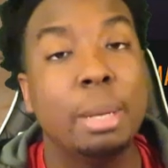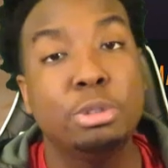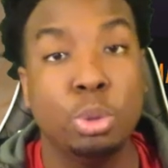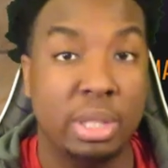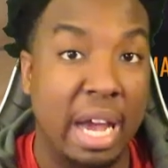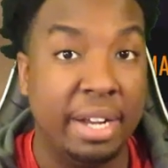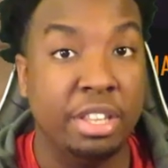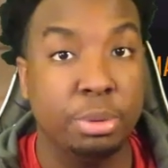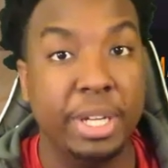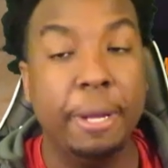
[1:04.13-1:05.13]
up to a
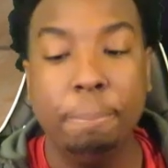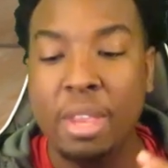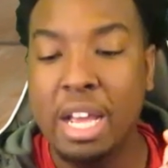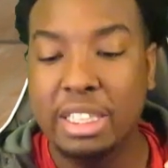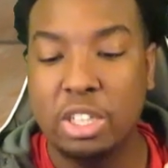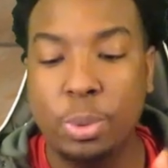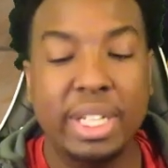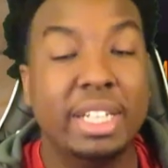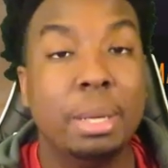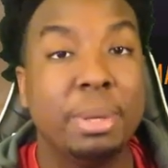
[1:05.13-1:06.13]
93. So we
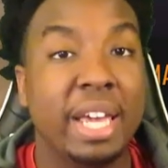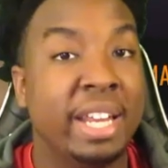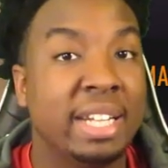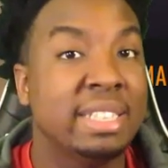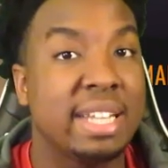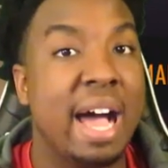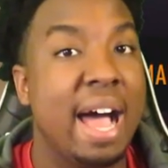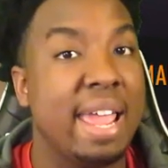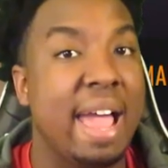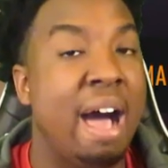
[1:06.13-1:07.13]
ended up getting this
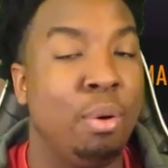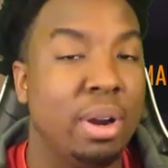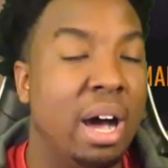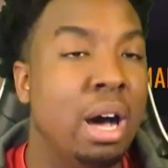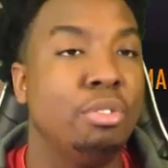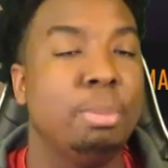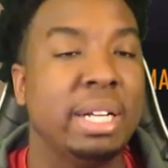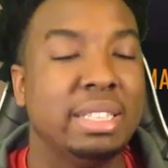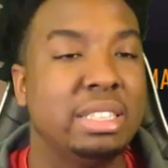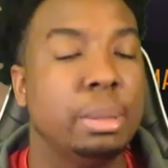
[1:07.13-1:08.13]
guy out of my
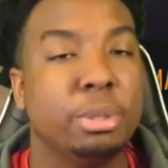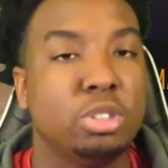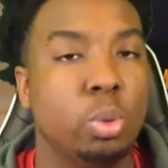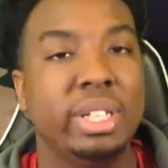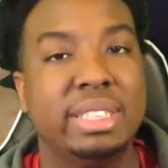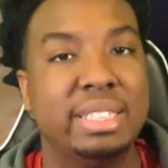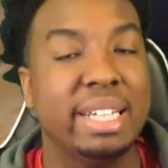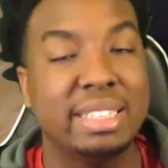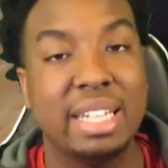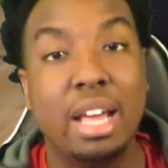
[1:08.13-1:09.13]
December
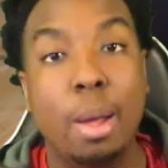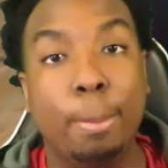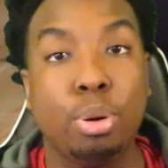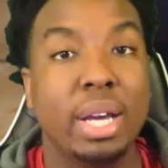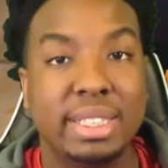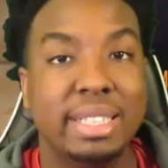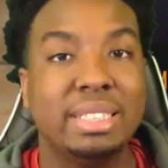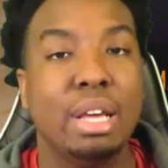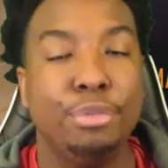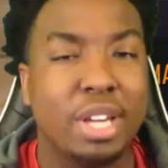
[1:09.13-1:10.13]
26th
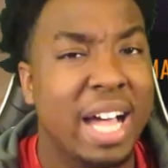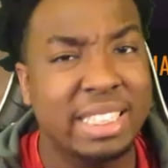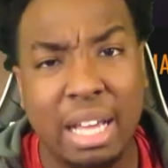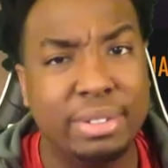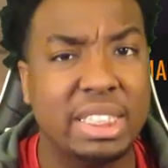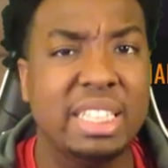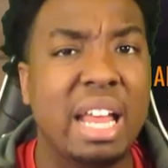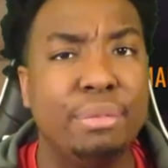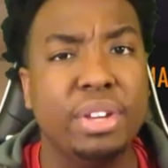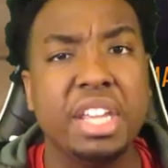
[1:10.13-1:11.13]
presents. If you guys haven't seen
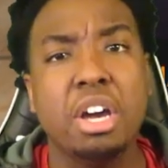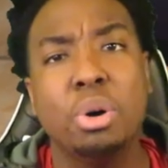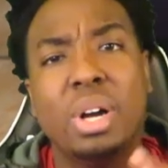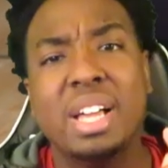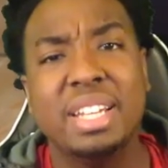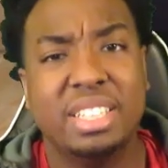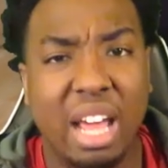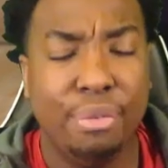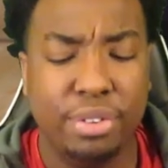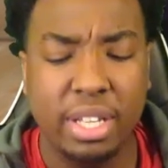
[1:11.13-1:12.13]
that video,
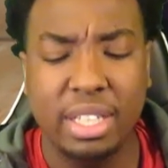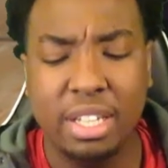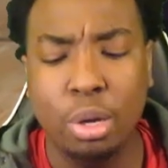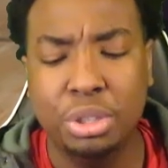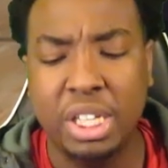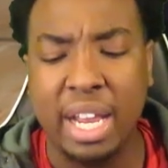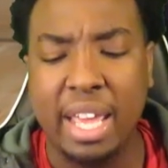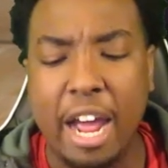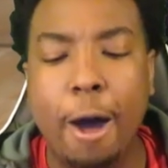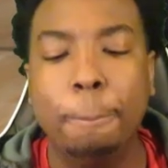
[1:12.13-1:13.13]
definitely go check
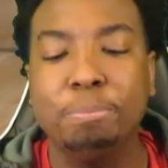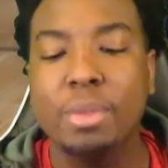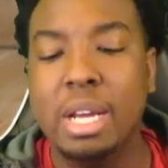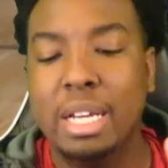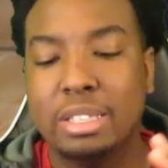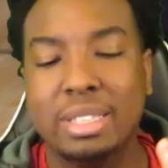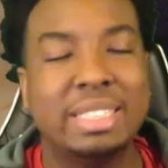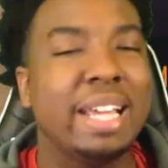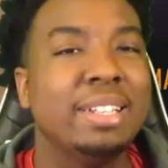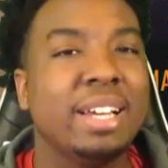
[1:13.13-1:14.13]
it out. So let's
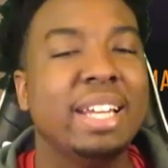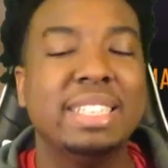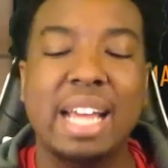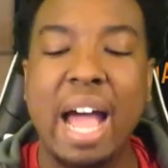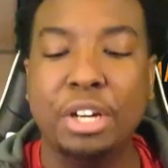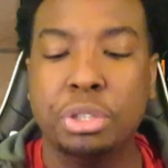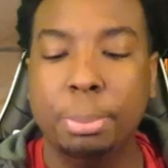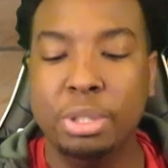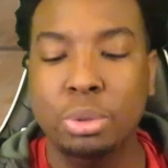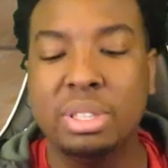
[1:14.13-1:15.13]
take a look at his
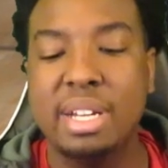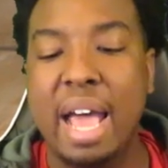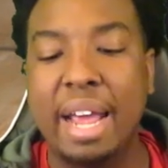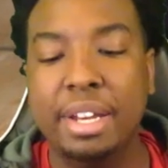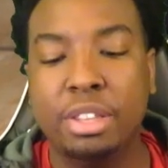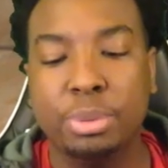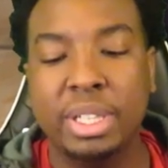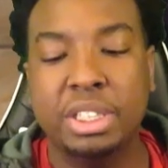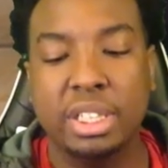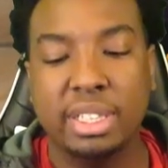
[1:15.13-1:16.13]
attributes
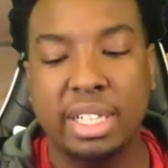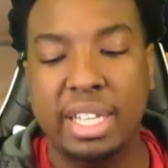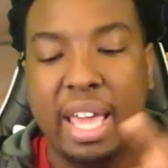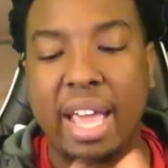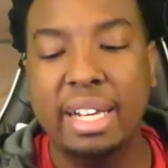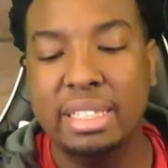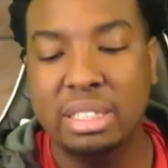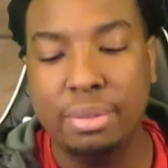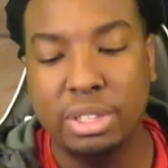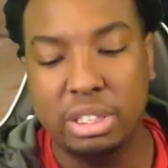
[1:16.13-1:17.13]
93 agility,
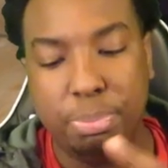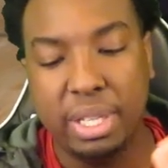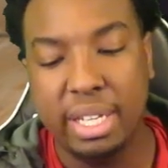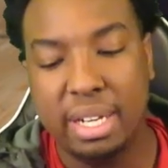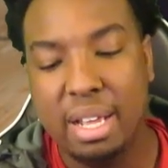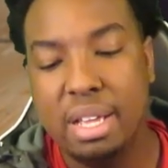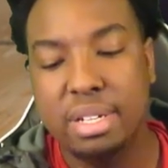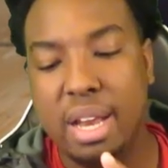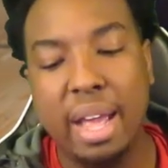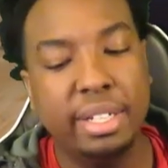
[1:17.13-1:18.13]
87 speed,
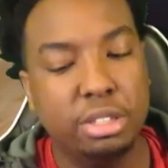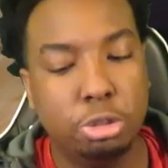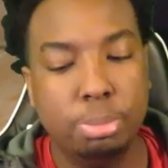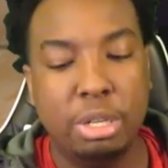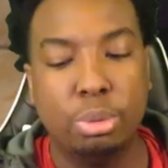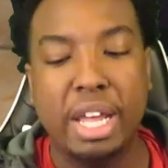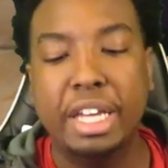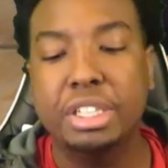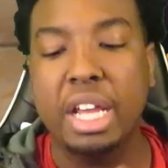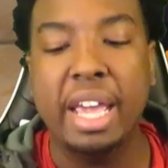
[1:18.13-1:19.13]
92 mid
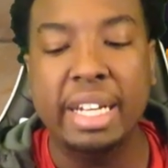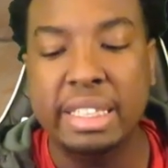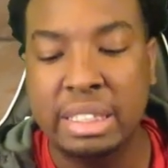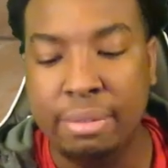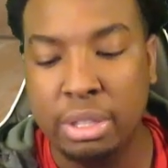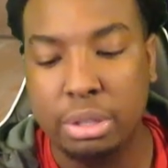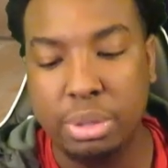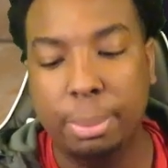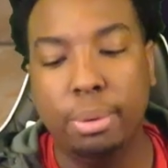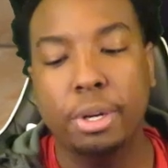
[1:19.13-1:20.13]
range, 87
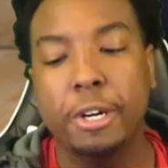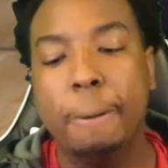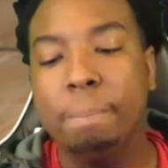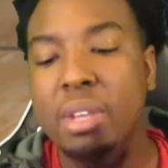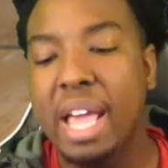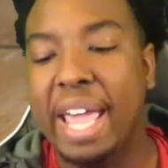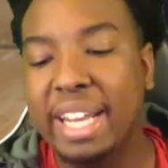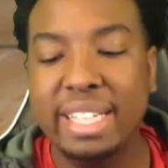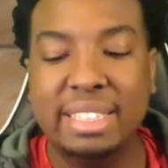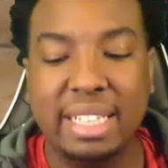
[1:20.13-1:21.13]
three pointer,
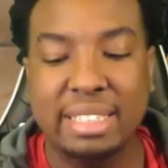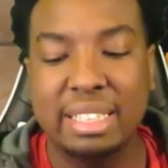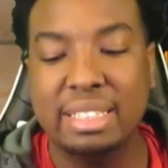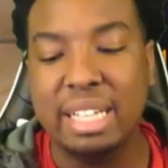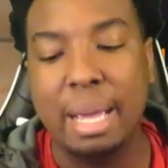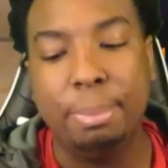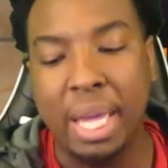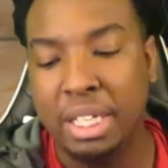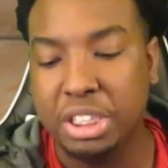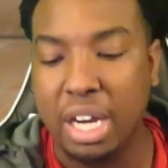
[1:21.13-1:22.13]
86 inside
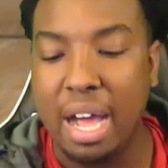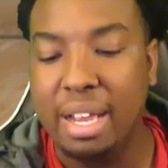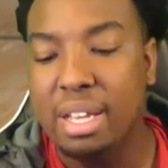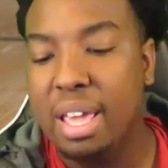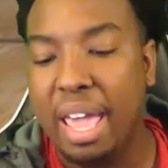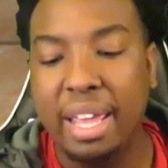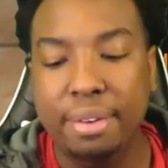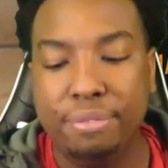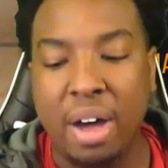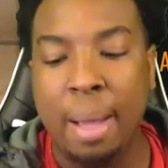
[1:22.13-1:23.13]
paint shot,
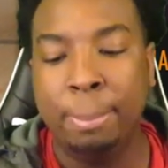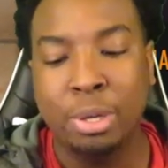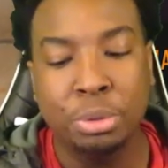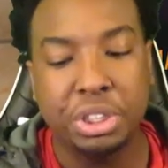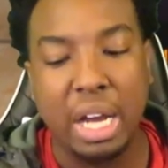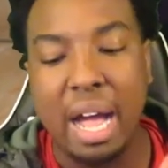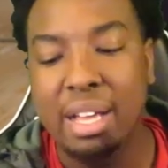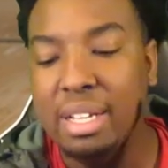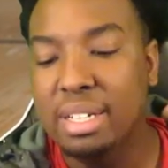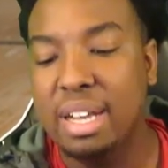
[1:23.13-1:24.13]
85 post
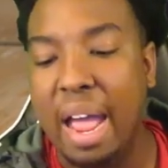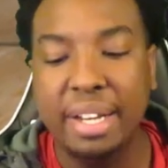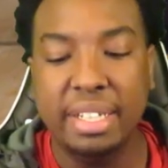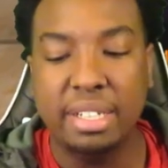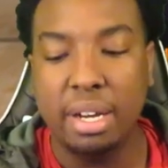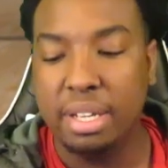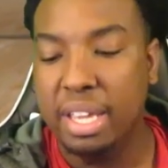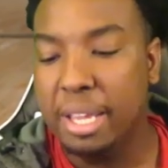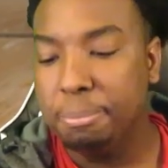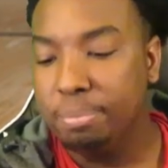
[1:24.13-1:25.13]
shot, 90
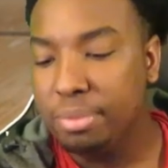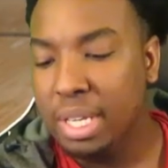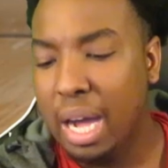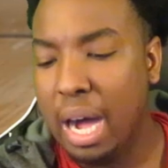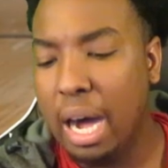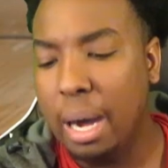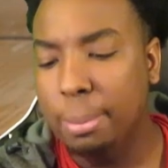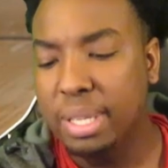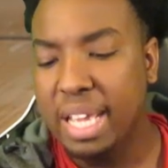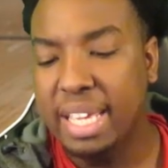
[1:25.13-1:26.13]
dunking.
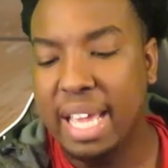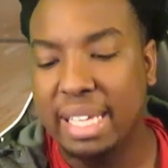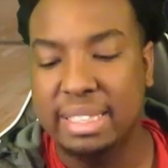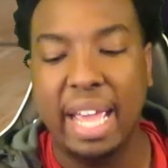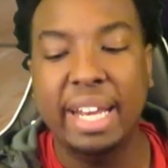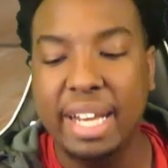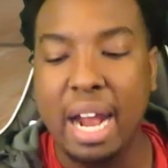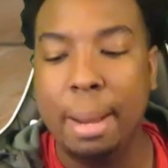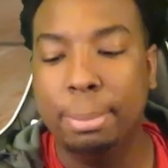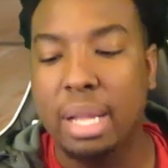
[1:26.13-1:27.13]
Um, he has
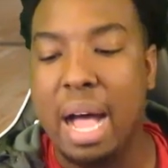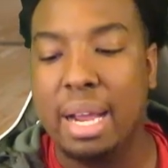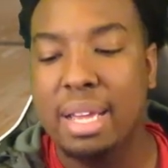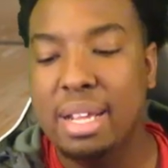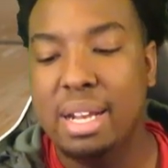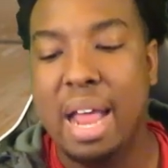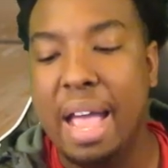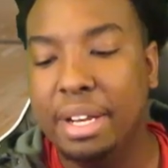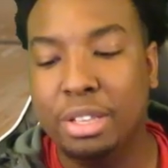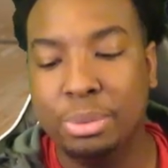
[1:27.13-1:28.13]
89 block,
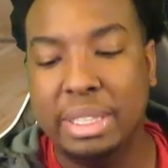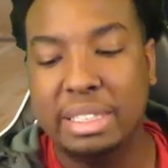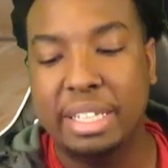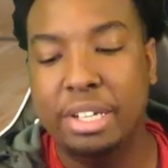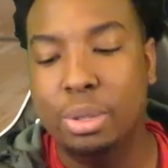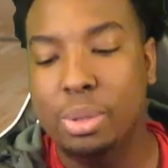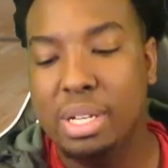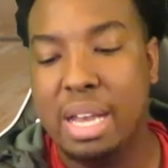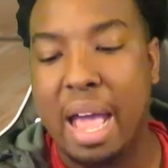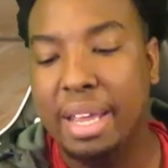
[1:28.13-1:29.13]
93 steal,
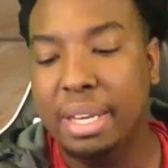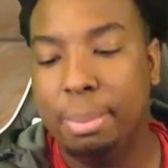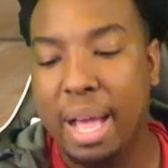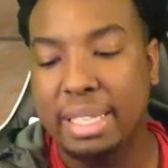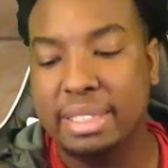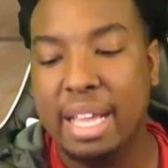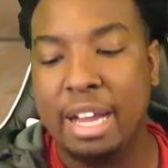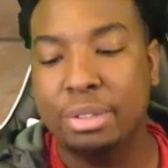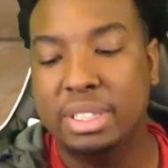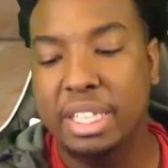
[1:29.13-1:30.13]
90 passing
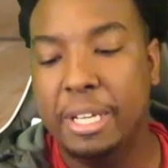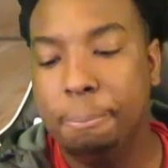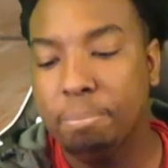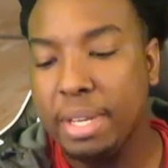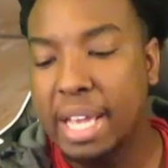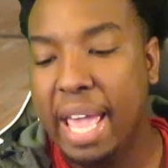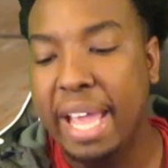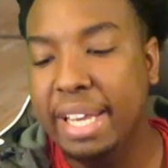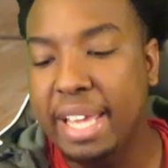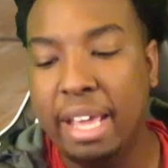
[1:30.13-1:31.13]
accuracy,
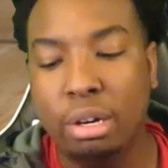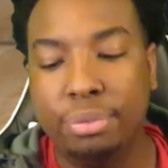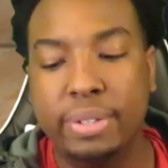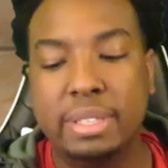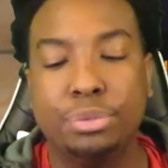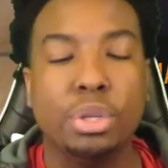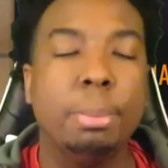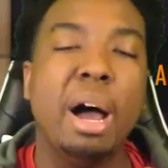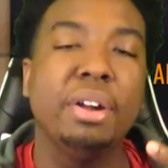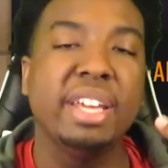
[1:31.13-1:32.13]
88 offensive
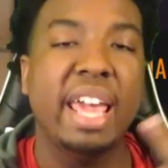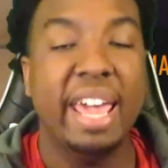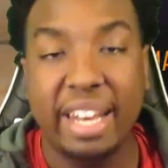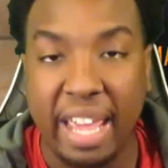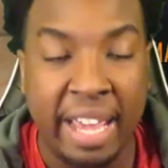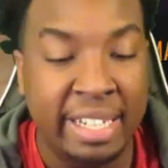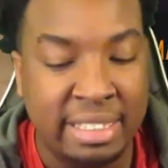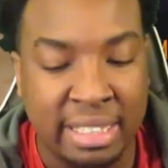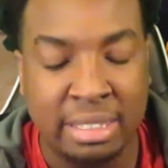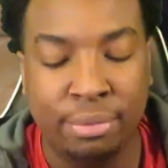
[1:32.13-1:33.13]
rebounding, and
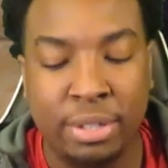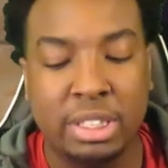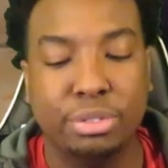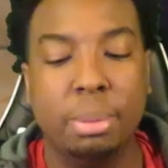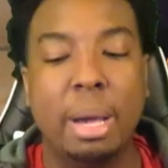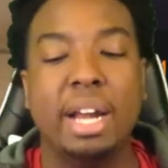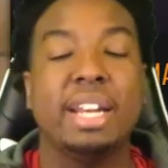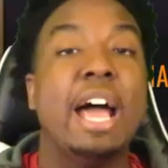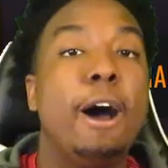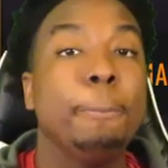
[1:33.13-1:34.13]
86 defensive
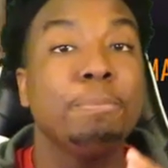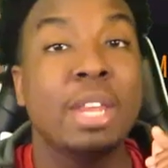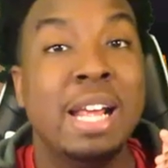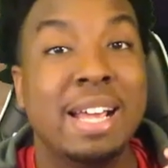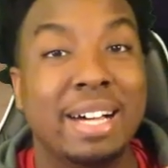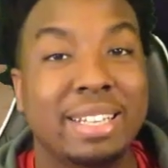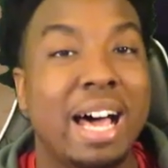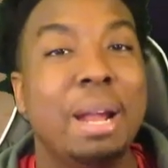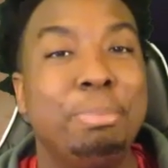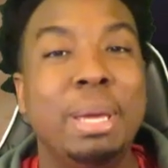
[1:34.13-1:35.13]
rebounding. Now, a
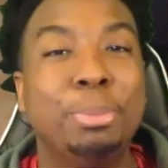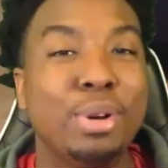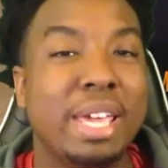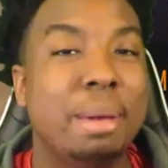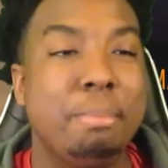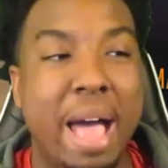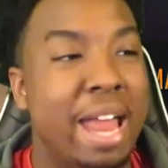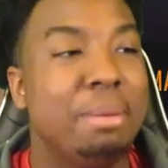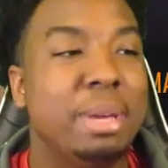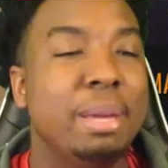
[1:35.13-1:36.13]
lot of people get
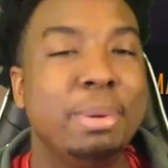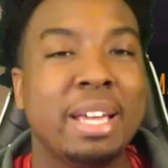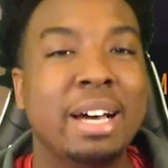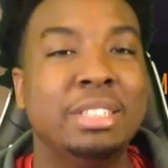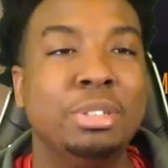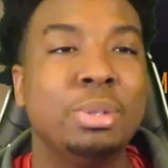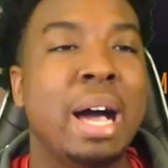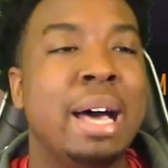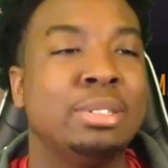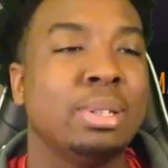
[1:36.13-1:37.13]
mad at me because you
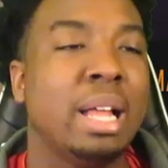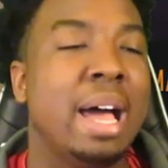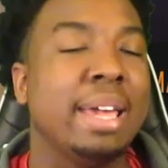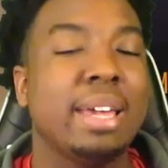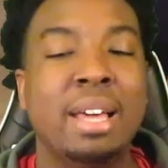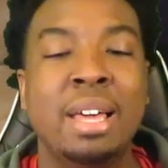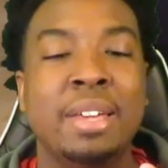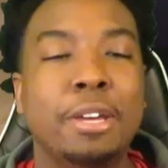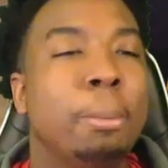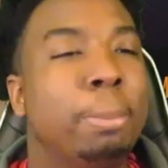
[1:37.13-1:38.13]
guys are like,
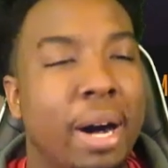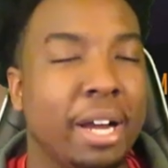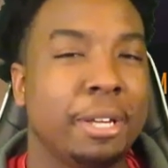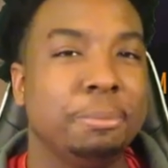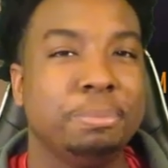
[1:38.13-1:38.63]
yo, Buck,